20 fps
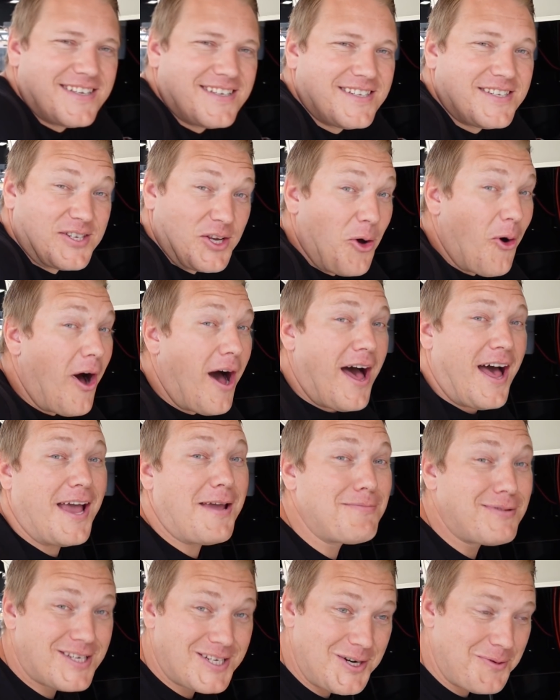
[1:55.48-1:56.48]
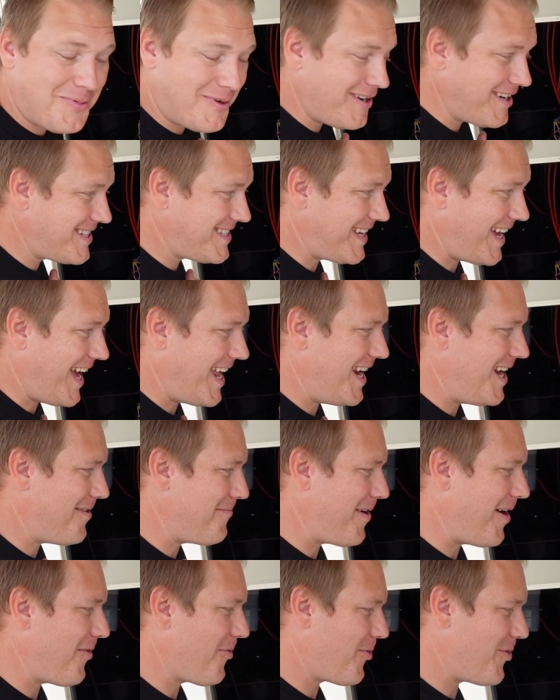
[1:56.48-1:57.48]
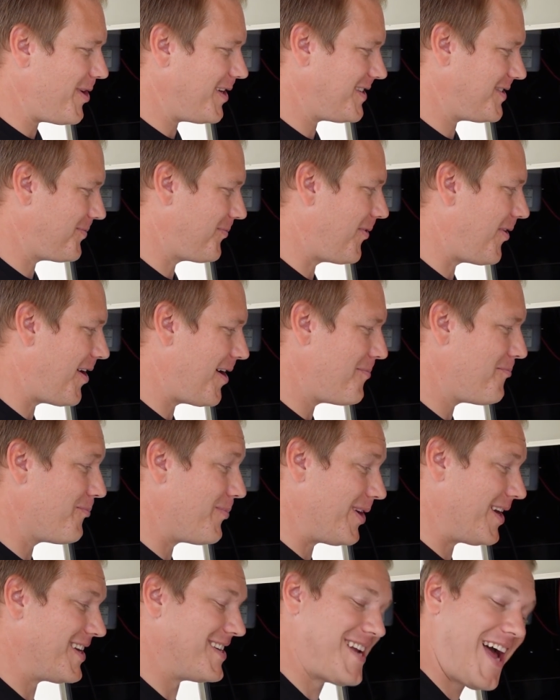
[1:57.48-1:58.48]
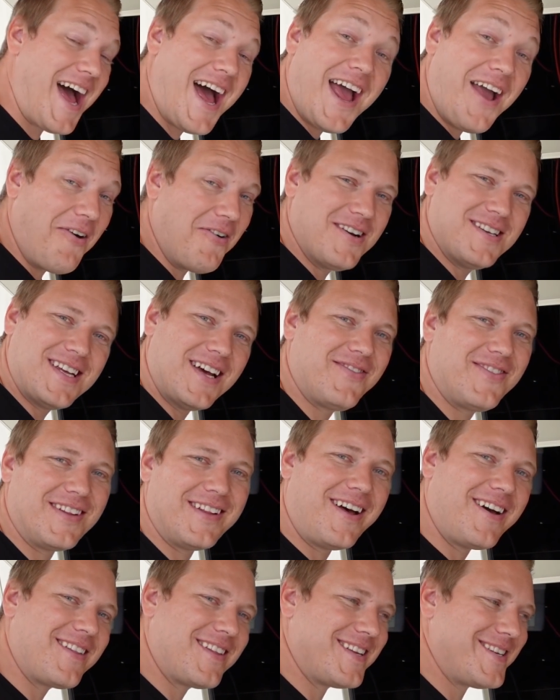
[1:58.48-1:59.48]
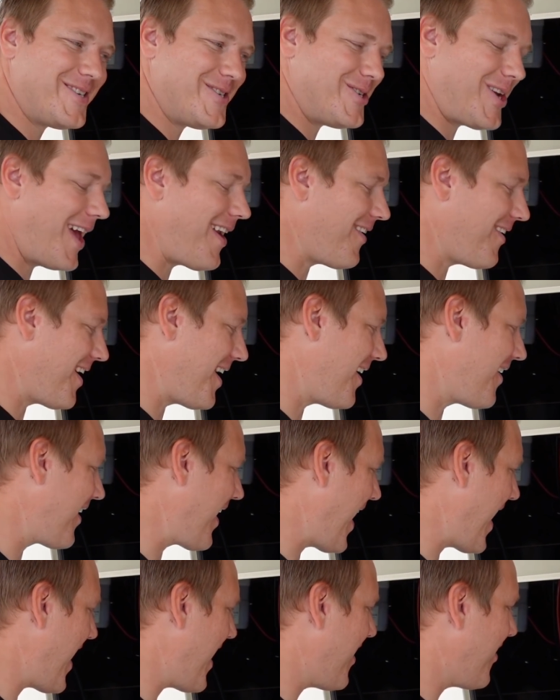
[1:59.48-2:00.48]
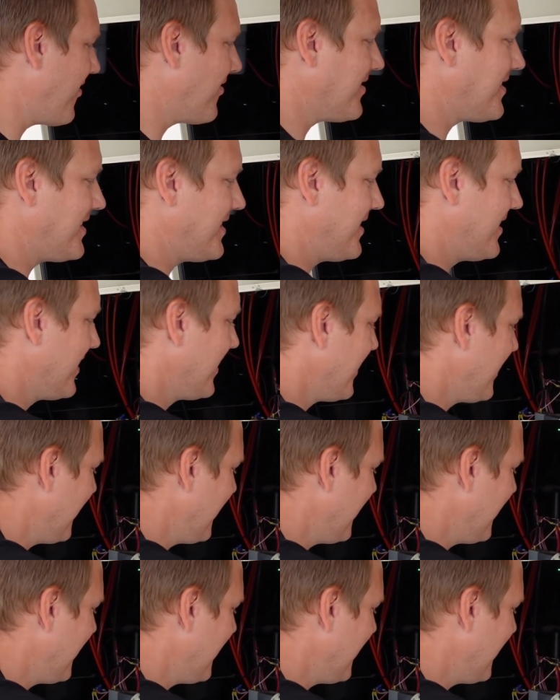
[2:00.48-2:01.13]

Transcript: So I'm super excited about this one because I always have to lug this generator out.